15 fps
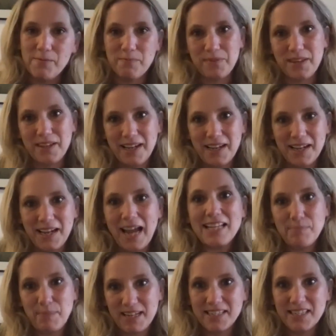aspects
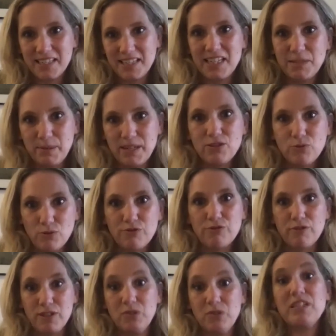that need to be thought through in
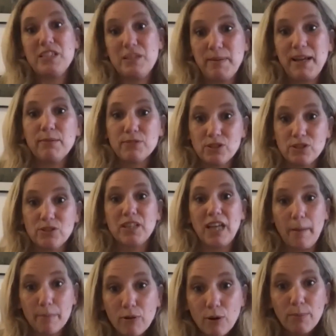order to be able to do that
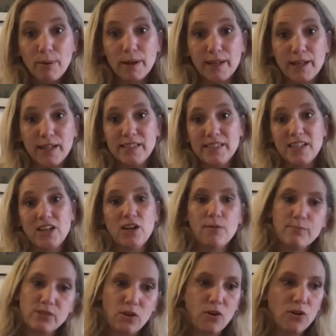properly, in
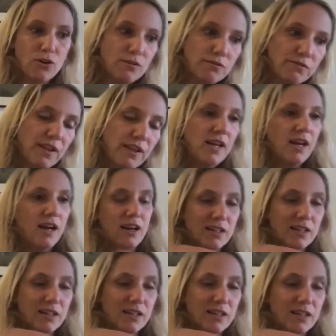terms of,
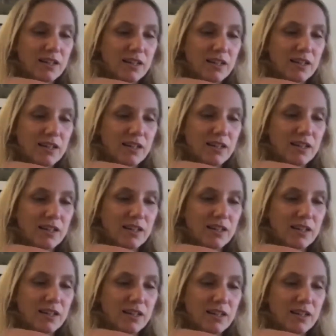you know,
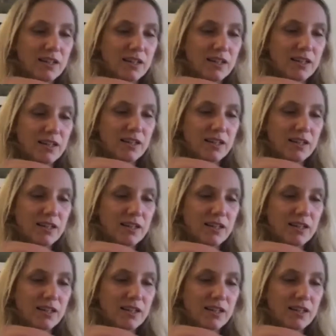the